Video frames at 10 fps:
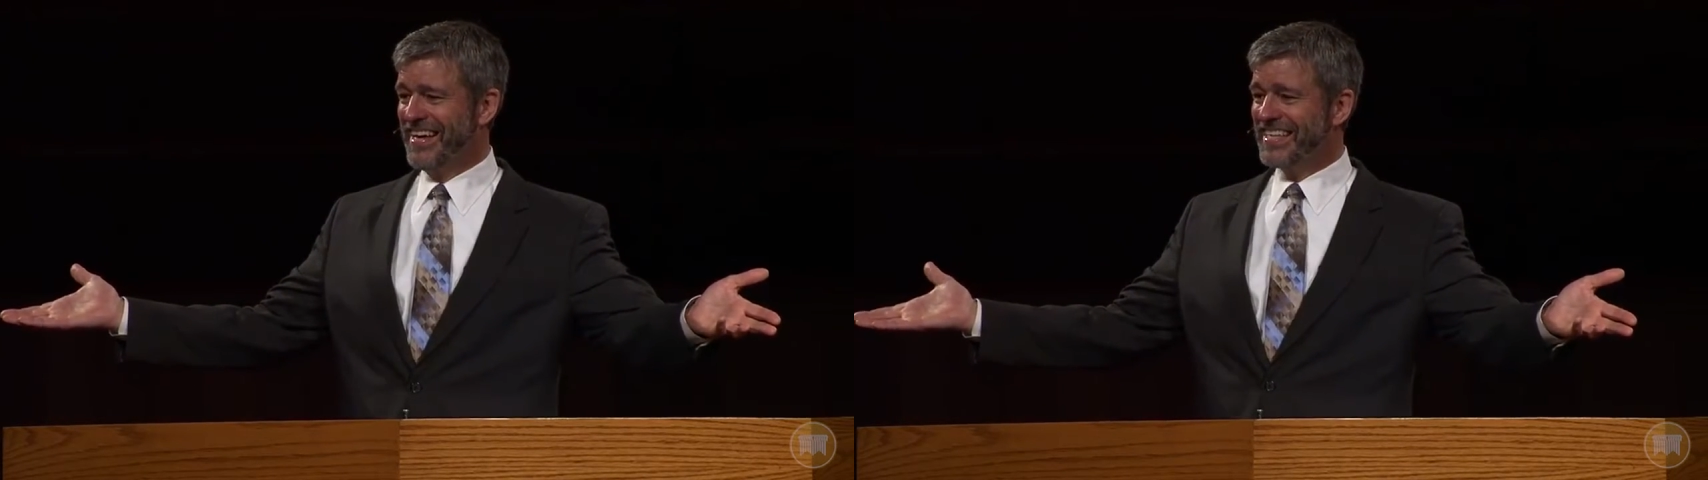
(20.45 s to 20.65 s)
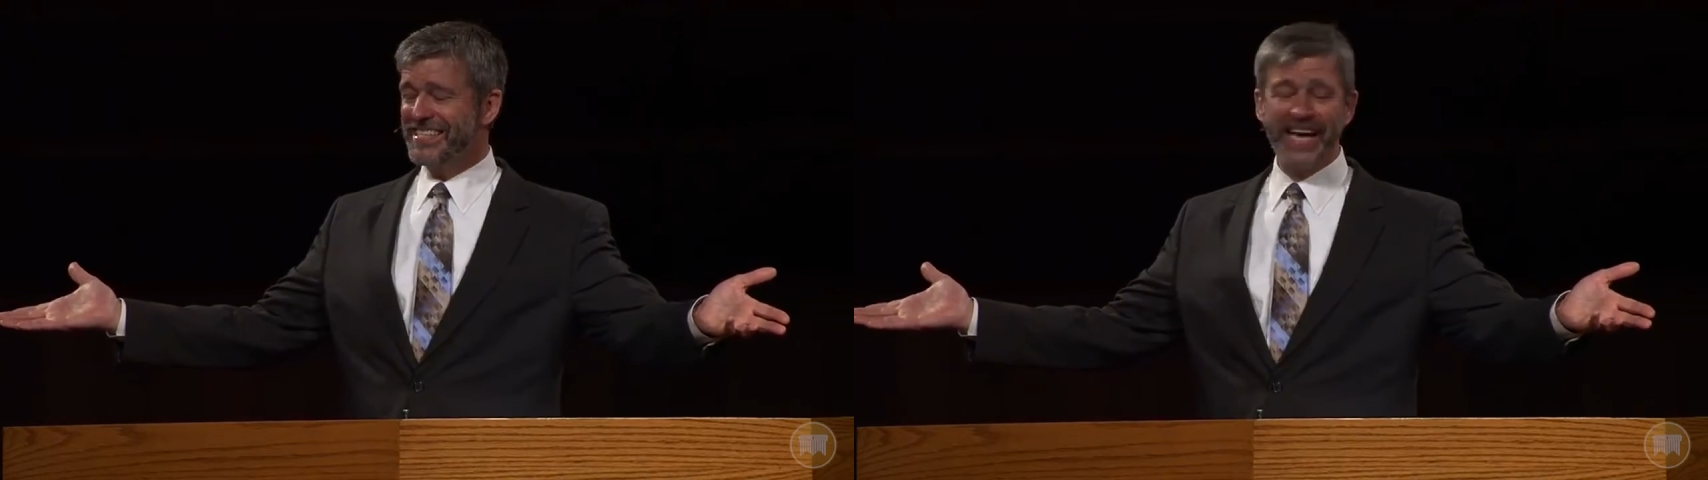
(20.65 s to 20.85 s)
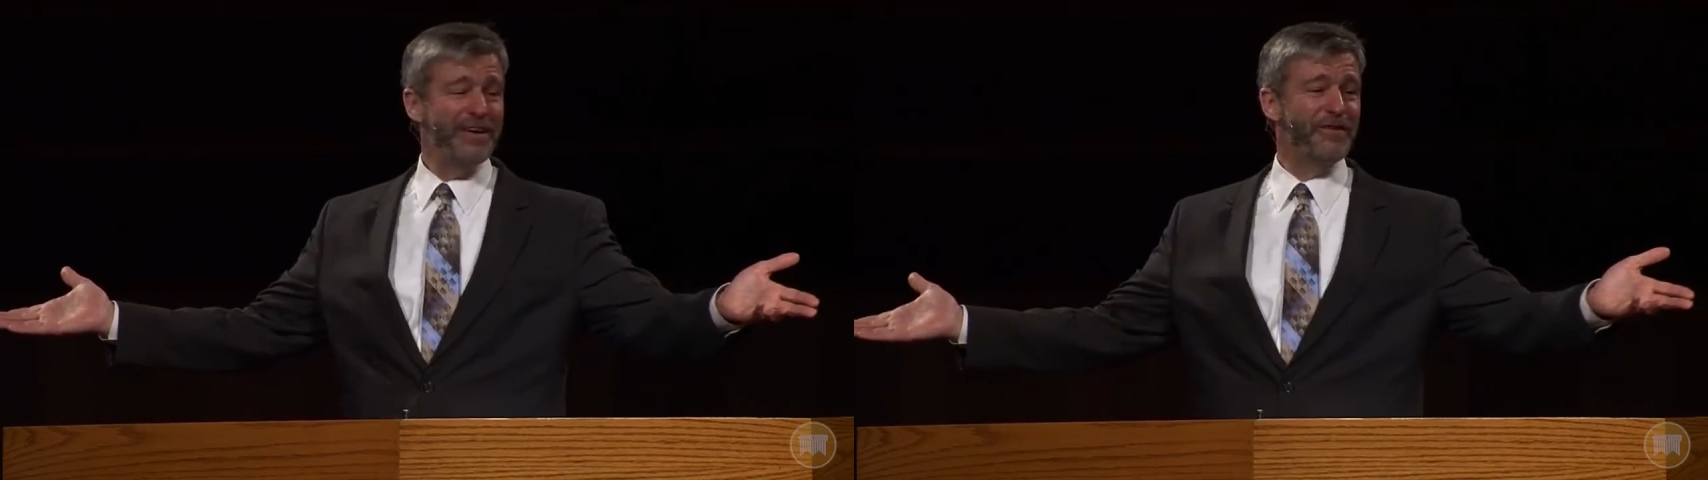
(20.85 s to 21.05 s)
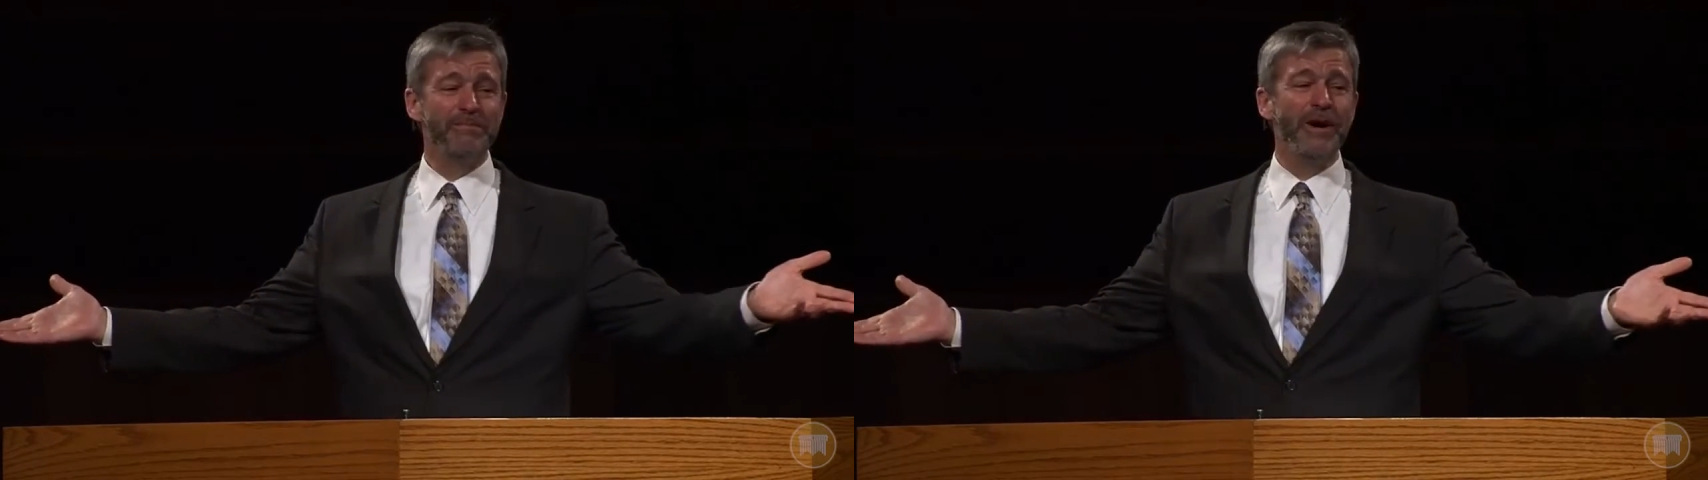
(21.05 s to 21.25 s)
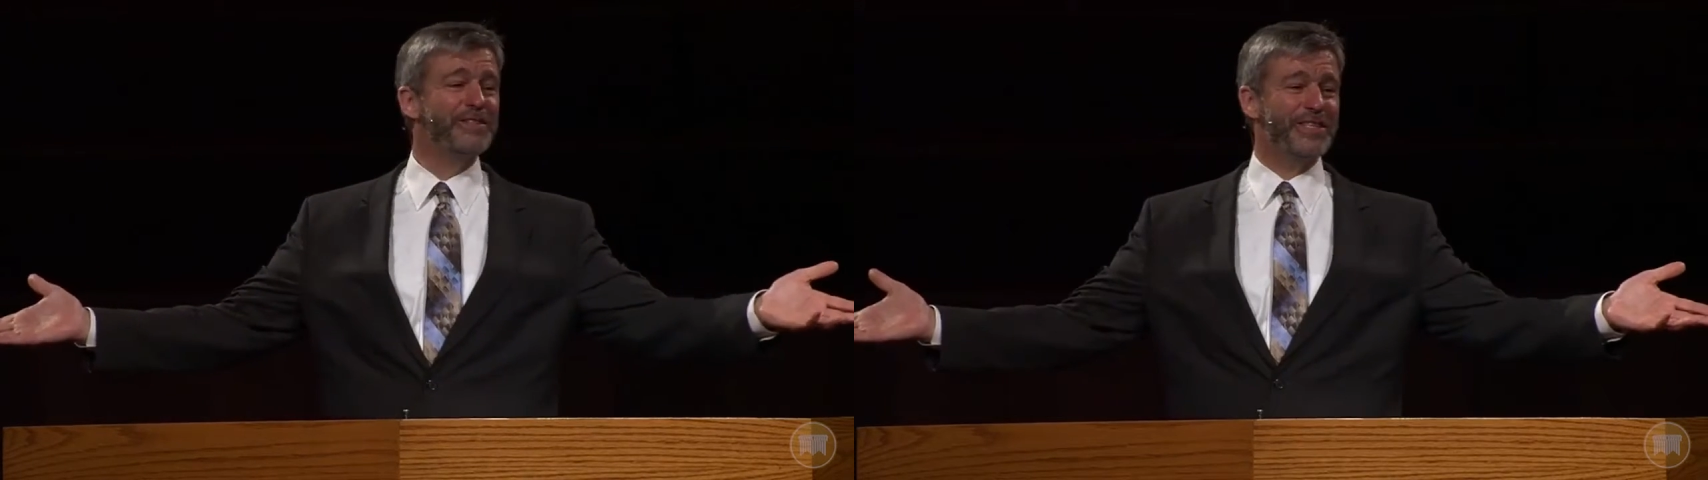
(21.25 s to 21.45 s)
save a
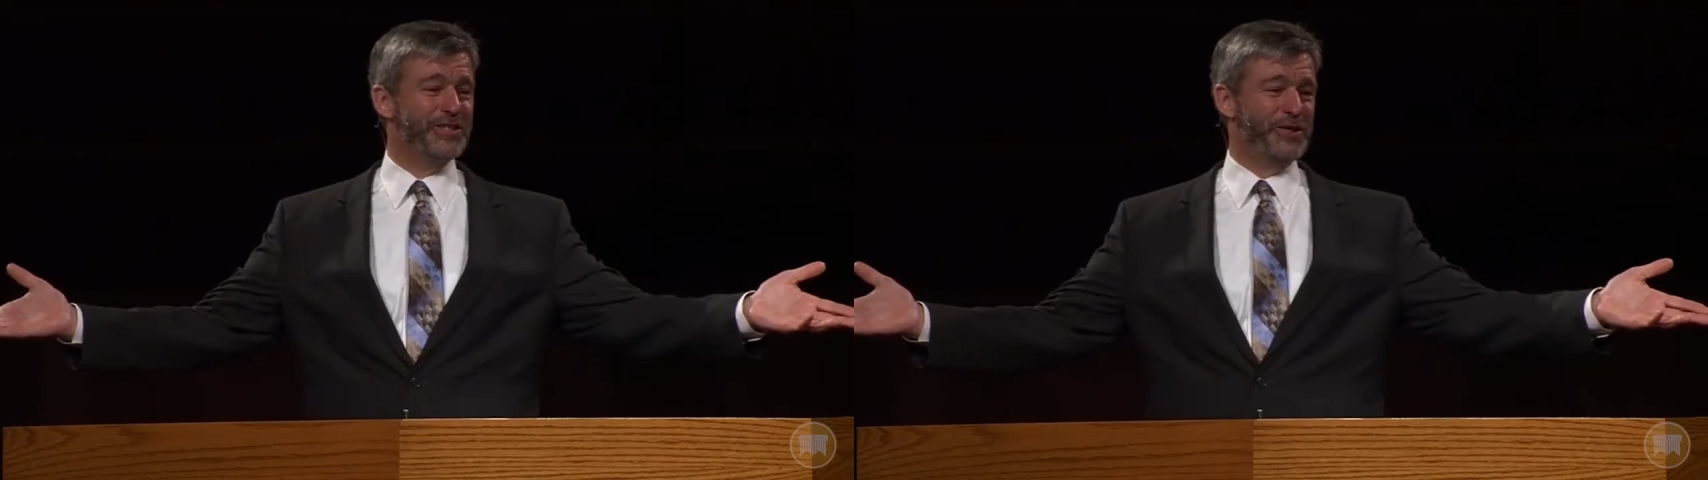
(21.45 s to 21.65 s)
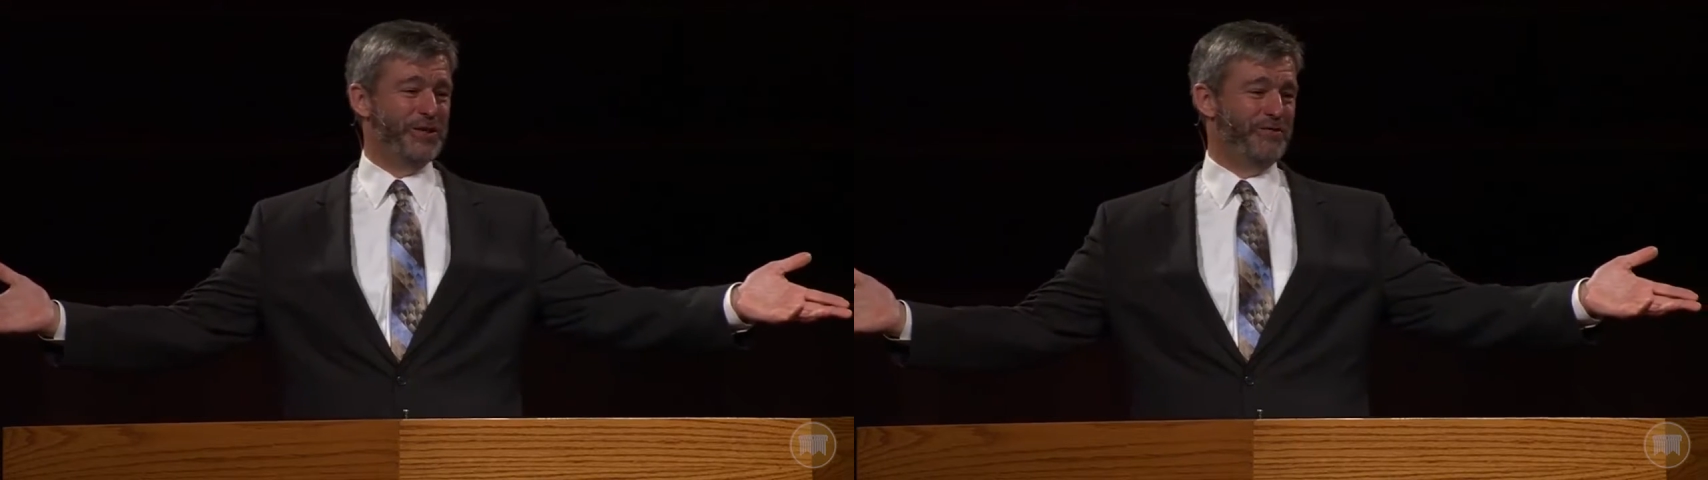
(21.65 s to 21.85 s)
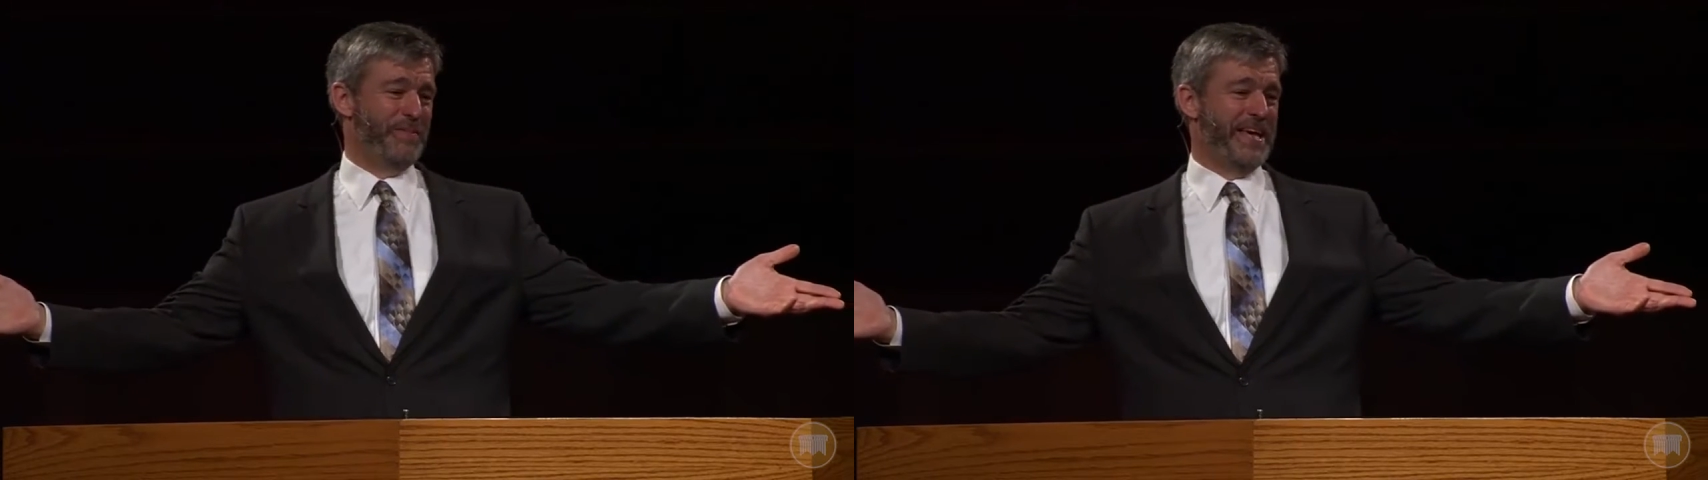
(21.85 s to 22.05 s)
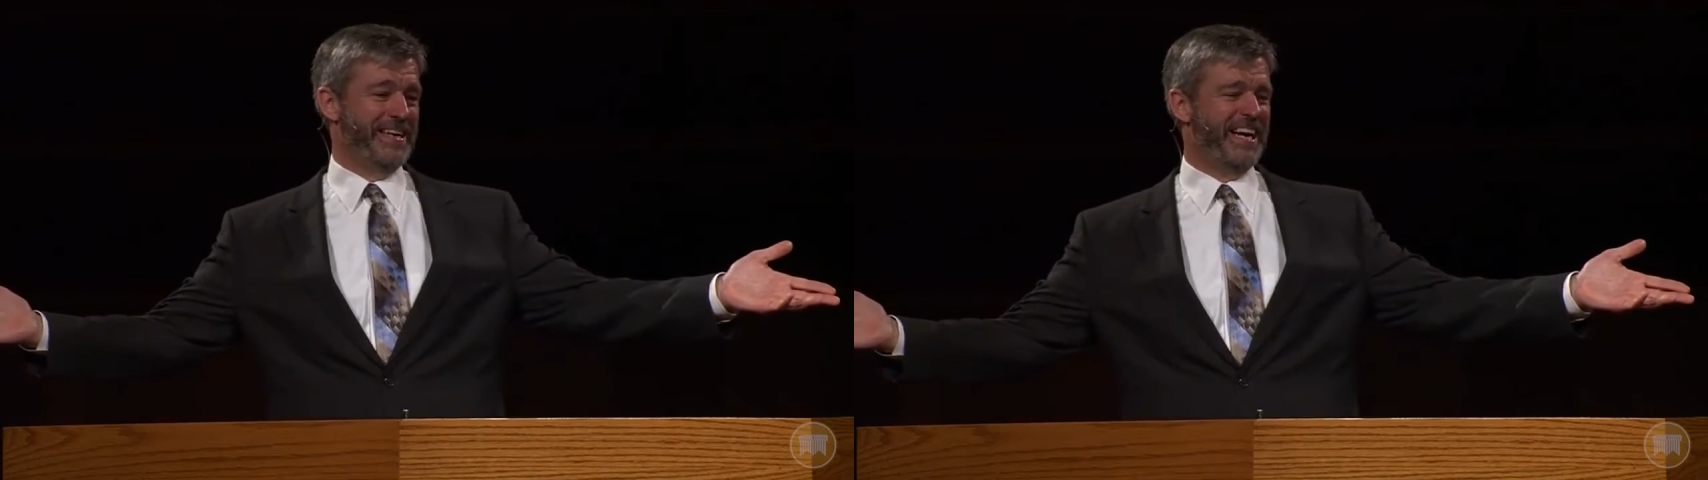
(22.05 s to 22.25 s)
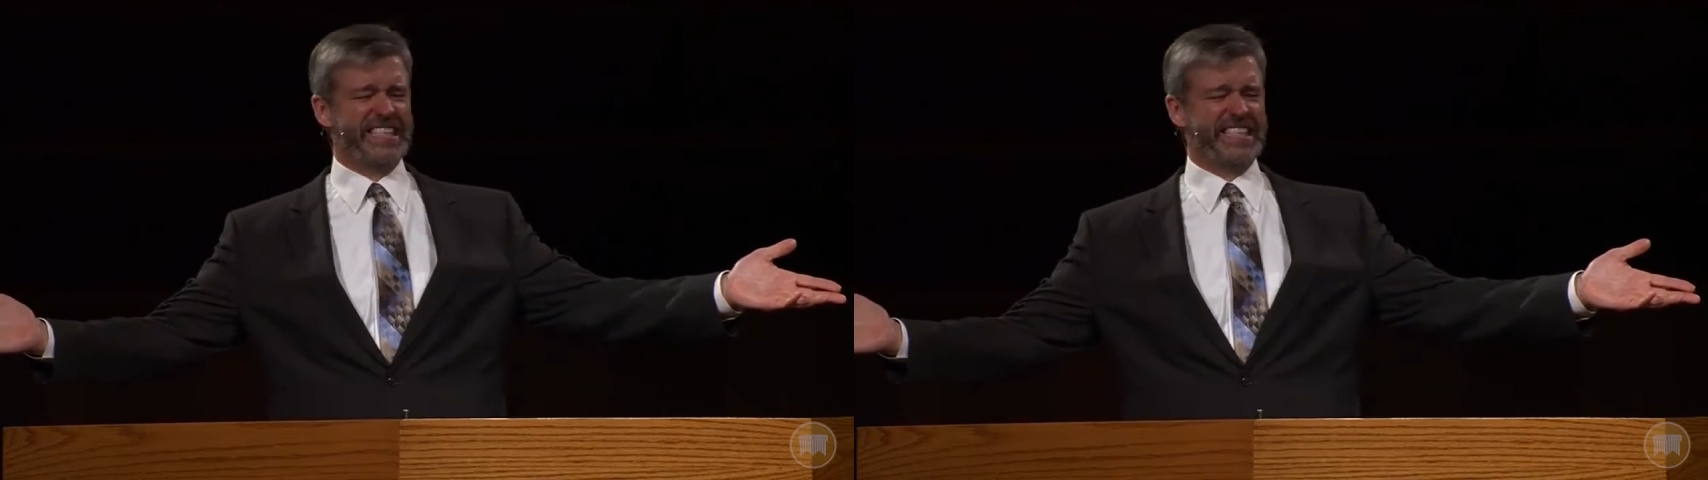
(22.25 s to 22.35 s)
multitude of men,